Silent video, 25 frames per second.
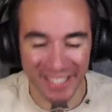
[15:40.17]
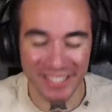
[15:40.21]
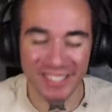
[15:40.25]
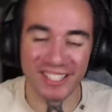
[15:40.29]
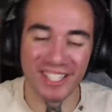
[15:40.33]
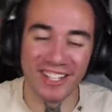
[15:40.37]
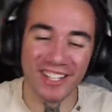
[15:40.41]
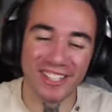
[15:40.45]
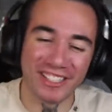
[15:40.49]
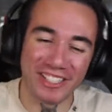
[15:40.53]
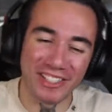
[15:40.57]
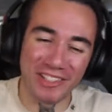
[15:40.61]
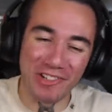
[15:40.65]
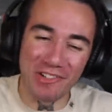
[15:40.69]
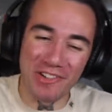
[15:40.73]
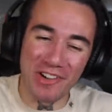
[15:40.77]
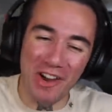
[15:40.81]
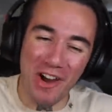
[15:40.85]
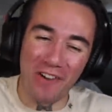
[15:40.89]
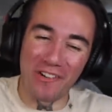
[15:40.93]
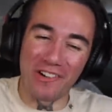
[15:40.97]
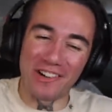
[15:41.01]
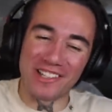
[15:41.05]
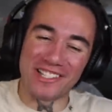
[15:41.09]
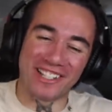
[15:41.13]
Look,
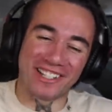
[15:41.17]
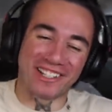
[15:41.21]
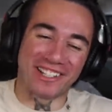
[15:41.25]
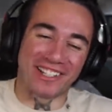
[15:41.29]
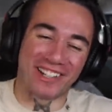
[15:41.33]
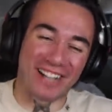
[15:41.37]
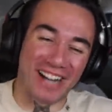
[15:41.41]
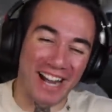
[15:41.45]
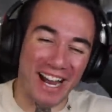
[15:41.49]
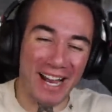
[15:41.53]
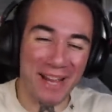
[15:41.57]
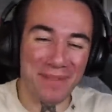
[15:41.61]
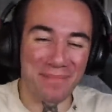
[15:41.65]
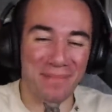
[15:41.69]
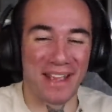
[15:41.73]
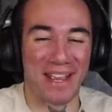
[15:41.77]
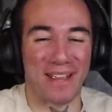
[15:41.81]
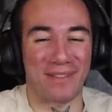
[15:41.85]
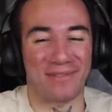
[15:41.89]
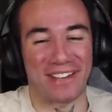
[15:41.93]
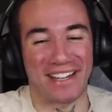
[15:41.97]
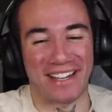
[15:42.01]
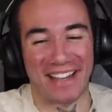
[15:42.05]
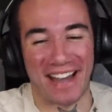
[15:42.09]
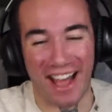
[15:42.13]
Yuno was a
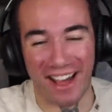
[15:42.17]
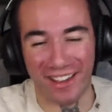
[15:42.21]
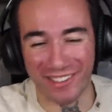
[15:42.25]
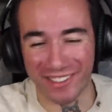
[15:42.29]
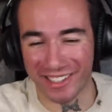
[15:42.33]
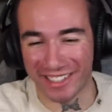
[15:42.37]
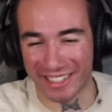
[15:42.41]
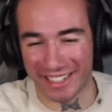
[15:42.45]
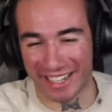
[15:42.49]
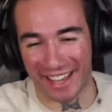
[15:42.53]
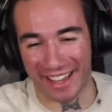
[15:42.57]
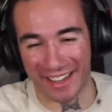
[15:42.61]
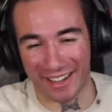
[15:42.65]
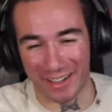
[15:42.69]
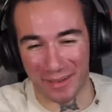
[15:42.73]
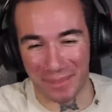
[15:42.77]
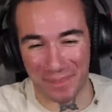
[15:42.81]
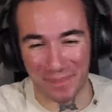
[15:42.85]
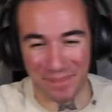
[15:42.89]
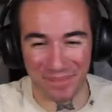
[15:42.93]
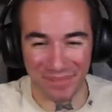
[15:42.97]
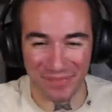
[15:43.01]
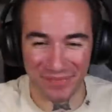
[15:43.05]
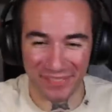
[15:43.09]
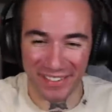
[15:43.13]
crybaby. Now look at
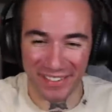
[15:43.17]
him.